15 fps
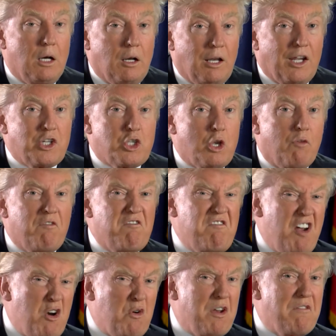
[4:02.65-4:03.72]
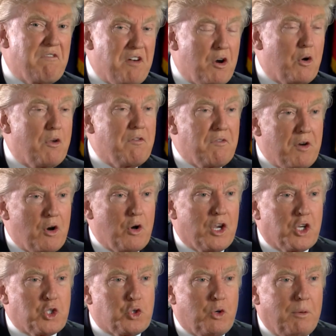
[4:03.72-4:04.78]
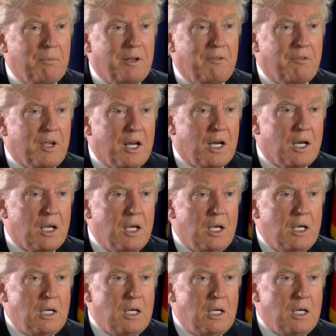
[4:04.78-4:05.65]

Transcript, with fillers: unless they're very, very, very extremely vetted